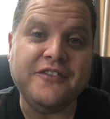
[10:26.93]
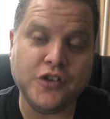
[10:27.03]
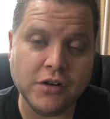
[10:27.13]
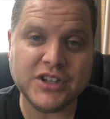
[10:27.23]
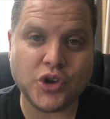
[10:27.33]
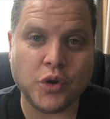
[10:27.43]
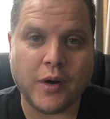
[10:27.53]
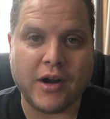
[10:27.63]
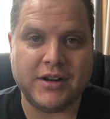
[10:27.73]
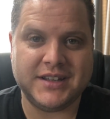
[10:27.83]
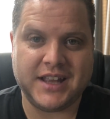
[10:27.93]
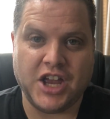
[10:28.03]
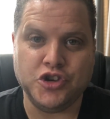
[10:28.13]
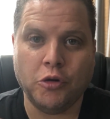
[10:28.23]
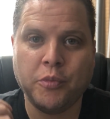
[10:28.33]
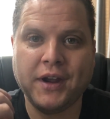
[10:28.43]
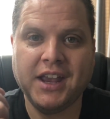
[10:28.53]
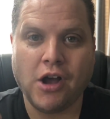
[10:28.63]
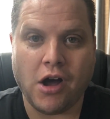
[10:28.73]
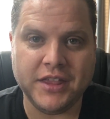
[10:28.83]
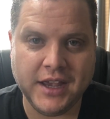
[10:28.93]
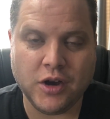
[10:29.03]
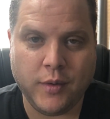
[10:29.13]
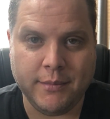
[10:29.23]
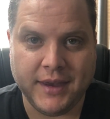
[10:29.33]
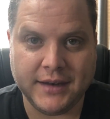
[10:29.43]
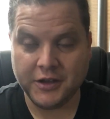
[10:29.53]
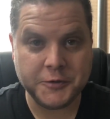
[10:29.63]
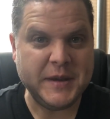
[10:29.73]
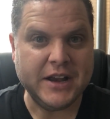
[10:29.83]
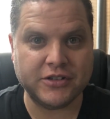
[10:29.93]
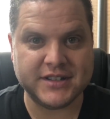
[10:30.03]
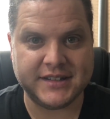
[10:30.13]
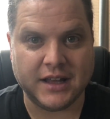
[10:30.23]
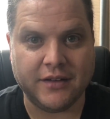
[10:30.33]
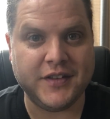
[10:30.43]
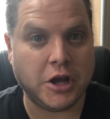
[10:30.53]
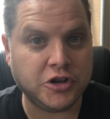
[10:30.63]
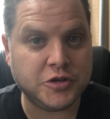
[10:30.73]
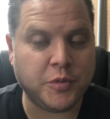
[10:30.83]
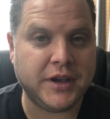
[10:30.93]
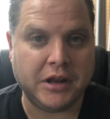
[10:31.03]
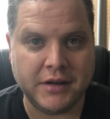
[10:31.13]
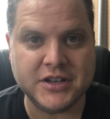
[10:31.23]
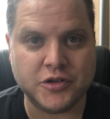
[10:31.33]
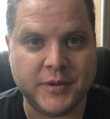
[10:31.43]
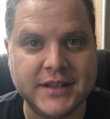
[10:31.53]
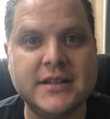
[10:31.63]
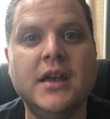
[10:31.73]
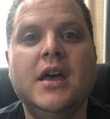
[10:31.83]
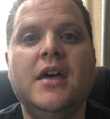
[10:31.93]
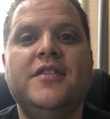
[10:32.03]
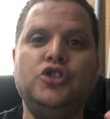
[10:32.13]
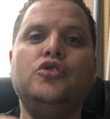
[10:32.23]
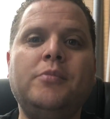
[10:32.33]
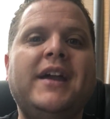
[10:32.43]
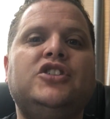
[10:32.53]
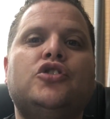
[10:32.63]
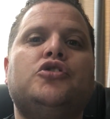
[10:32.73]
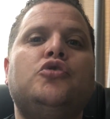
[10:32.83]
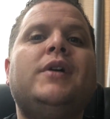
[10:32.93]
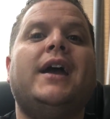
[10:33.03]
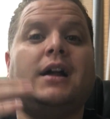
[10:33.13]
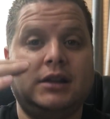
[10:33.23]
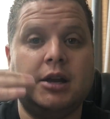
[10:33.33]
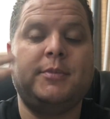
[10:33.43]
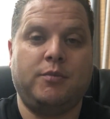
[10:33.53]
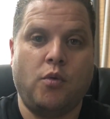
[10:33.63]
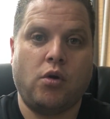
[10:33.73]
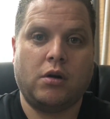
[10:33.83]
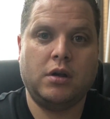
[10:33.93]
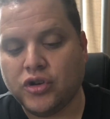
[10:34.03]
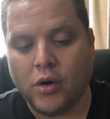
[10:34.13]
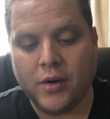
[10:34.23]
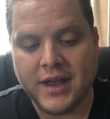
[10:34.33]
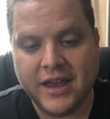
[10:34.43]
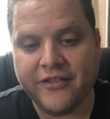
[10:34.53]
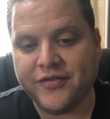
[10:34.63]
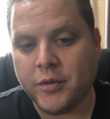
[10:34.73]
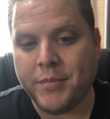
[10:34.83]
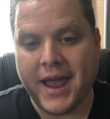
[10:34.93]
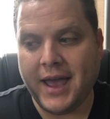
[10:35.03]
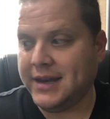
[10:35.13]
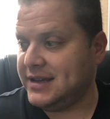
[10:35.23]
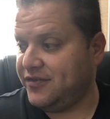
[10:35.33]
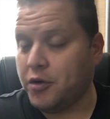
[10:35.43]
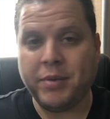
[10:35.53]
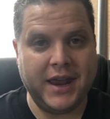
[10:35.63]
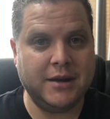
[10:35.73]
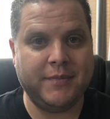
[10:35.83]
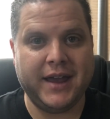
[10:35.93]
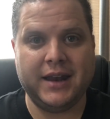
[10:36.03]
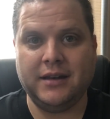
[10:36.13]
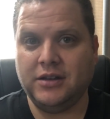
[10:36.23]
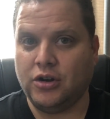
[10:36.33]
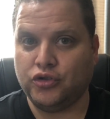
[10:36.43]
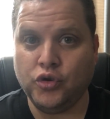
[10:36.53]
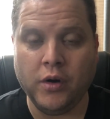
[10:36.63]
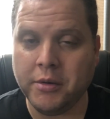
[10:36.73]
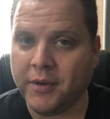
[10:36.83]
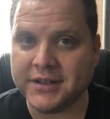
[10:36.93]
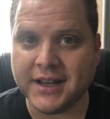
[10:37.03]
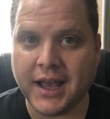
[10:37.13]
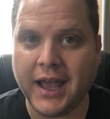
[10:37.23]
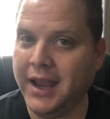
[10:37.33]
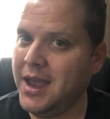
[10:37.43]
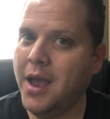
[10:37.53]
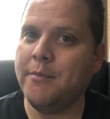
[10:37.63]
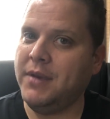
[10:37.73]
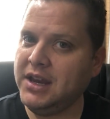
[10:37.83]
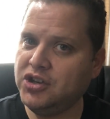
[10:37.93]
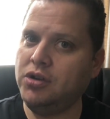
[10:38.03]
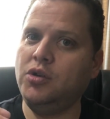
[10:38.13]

If you're a solo artist and you're bringing all the equipment, speakers and stuff, and they're just bringing their instruments, you make sure you get a little bit more. So if the band, if you're paying the band, you know, 200 bucks a guy, make sure